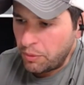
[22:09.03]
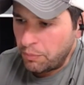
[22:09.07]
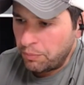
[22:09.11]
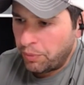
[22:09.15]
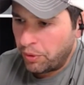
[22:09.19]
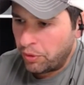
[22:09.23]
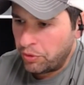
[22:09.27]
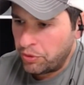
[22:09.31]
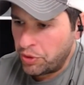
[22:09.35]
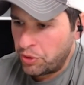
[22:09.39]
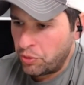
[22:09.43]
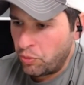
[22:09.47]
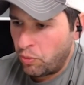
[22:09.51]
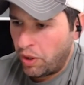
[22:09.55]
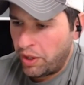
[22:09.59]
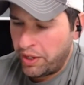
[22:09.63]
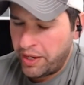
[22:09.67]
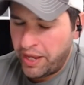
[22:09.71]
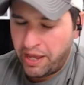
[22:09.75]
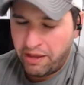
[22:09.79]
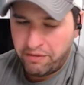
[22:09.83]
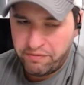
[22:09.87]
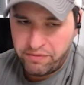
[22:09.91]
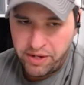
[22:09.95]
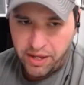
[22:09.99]
but you want to
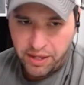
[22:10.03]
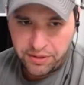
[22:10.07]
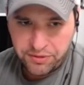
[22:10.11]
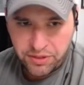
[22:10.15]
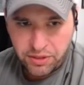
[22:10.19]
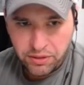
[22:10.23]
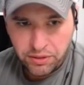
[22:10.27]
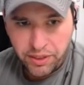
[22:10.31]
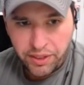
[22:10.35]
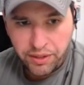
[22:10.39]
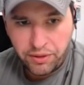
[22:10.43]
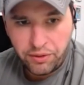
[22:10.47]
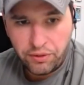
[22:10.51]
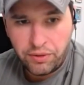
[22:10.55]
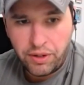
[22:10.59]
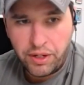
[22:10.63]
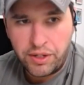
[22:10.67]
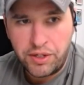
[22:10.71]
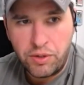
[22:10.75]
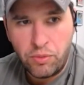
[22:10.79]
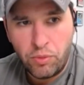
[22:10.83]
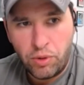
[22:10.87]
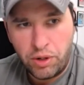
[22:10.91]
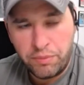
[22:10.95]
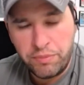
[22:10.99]
have an escalator
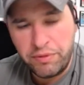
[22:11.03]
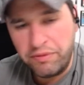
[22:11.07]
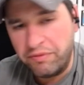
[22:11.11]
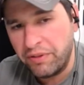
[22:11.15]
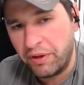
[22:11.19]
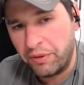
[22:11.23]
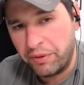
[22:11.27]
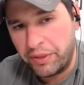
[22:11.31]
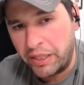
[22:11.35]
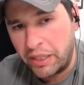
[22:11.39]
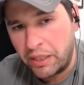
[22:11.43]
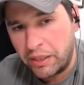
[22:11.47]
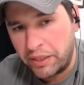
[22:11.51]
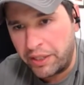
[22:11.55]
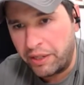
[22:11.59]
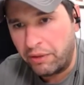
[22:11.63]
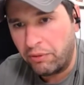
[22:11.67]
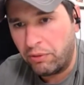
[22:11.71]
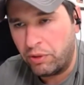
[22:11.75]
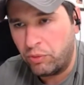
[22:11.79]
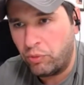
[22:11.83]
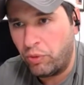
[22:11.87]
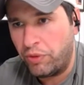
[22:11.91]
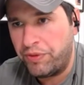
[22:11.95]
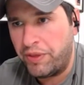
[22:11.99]
and you want to be very clear
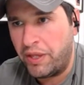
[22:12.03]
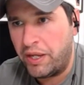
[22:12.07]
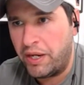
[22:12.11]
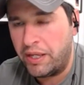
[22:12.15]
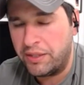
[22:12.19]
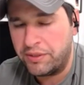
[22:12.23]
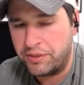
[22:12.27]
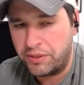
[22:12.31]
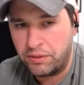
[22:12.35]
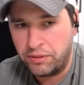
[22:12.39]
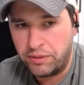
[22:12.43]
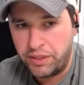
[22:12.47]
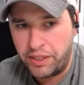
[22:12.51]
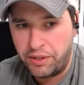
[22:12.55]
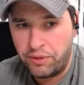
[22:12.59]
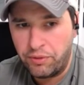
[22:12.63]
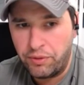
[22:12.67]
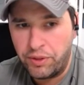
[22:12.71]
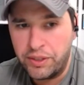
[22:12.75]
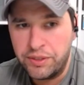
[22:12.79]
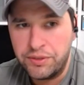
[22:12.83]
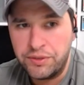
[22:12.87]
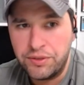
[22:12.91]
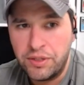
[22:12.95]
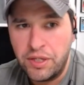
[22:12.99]
on what that escalator
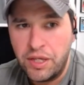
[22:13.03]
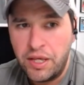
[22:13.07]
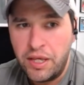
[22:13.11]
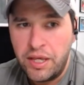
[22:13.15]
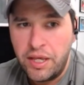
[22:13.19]
is.